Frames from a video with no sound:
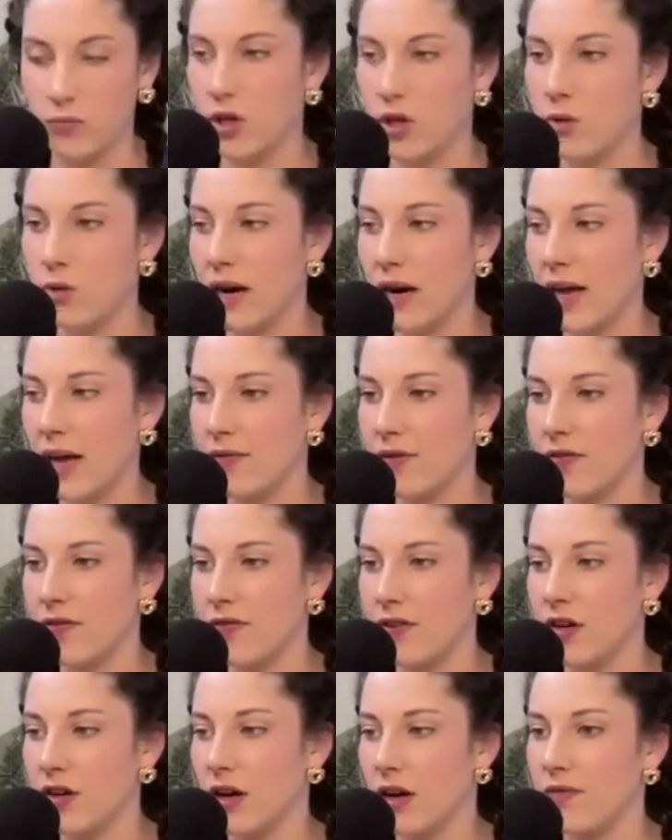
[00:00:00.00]
You might have
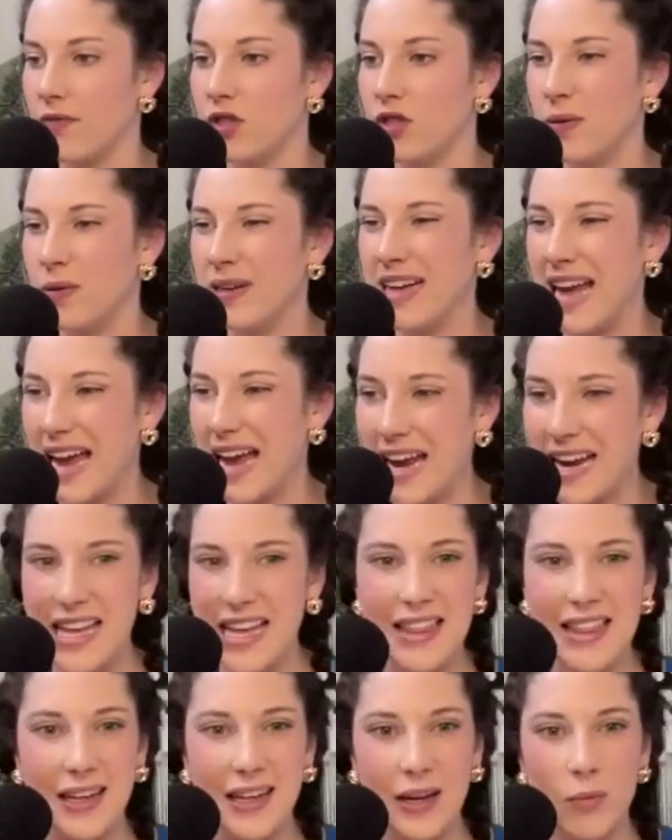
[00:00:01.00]
a fear of doing
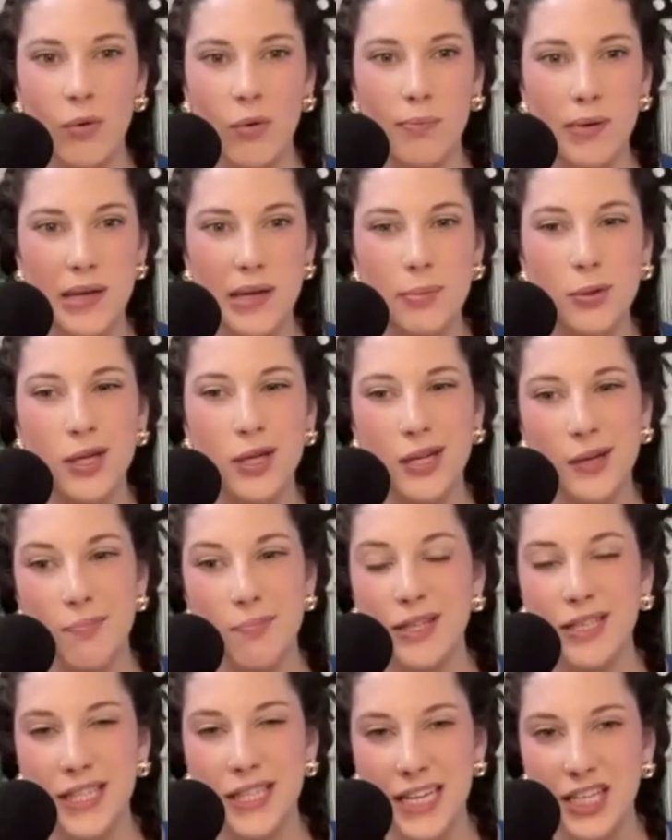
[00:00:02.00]
anything where people
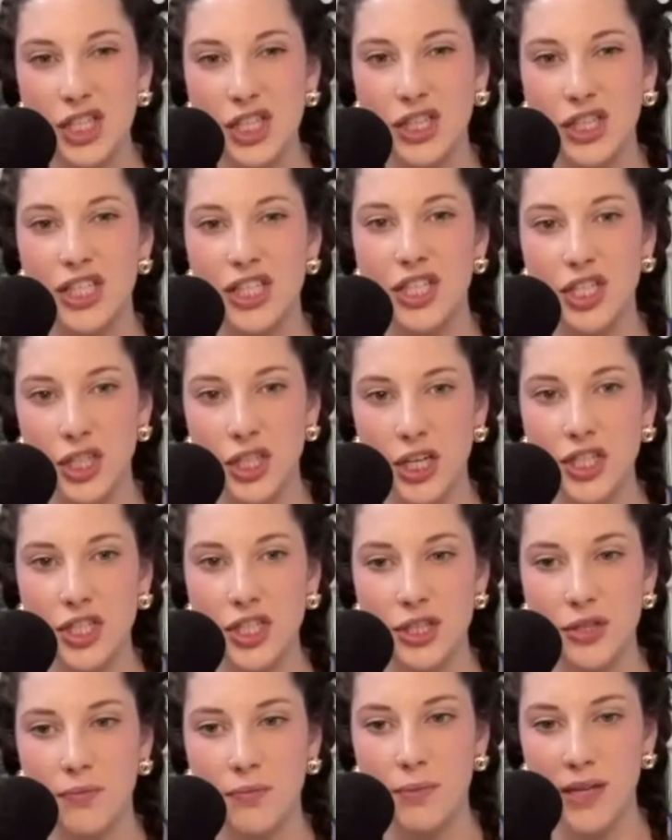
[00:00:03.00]
could potentially
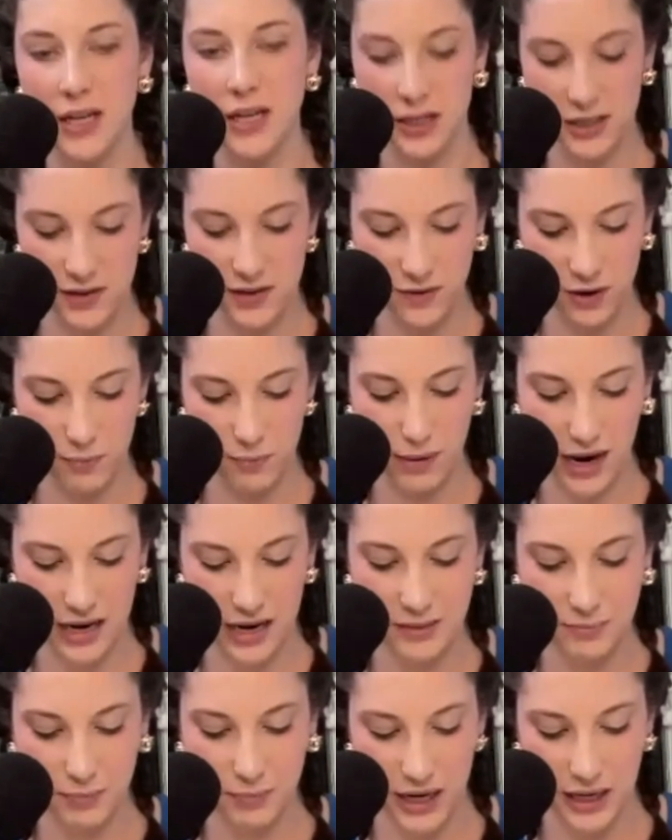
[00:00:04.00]
judge you because of your
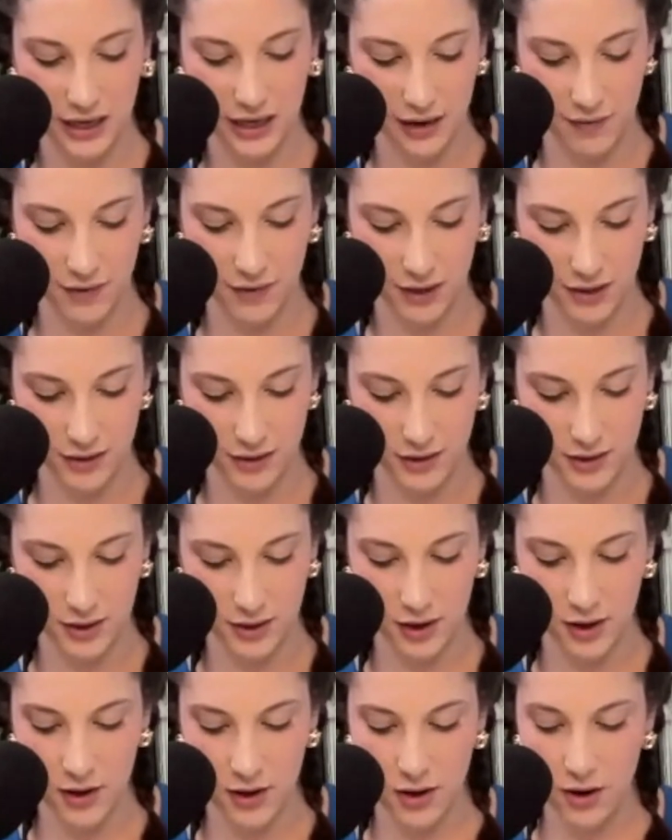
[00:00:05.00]
past pain and
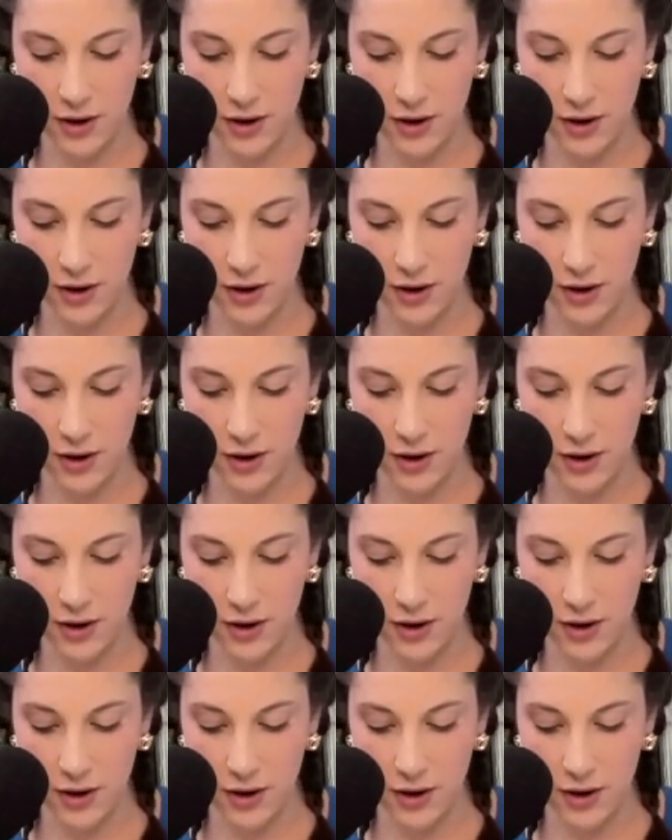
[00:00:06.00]
evidence.